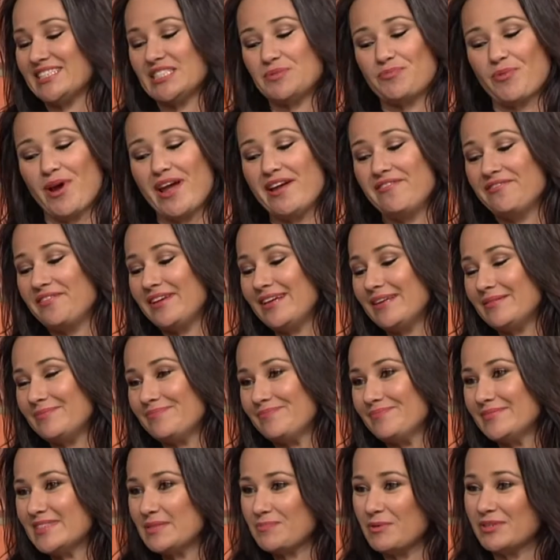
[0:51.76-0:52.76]
just braved it,
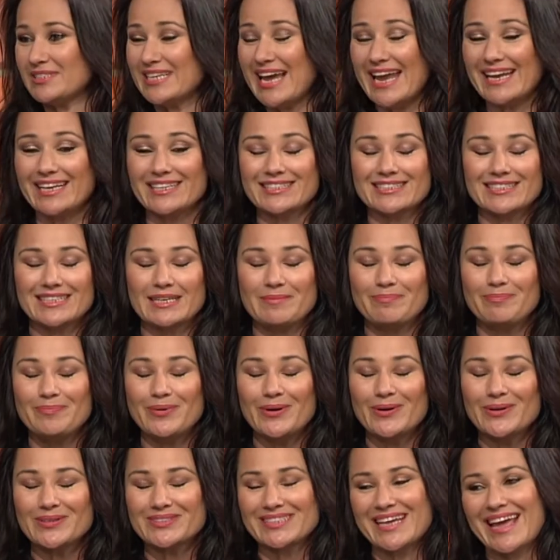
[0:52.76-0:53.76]
spontaneously
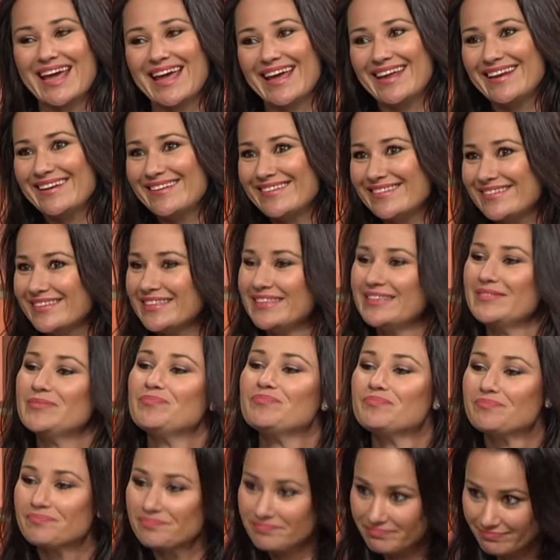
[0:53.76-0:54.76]
booked, and
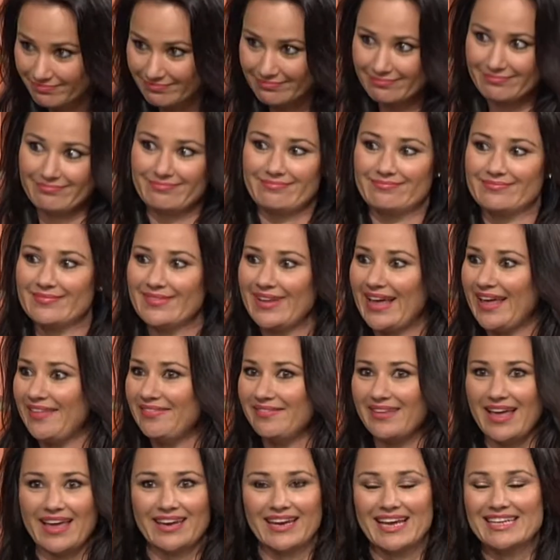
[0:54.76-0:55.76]
and you did and,
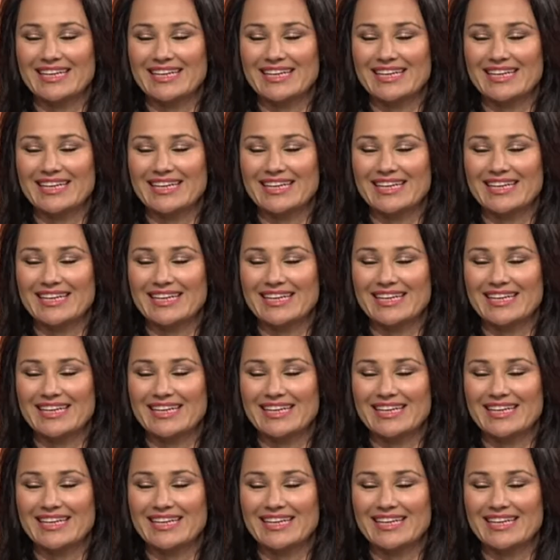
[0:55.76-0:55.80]
it. And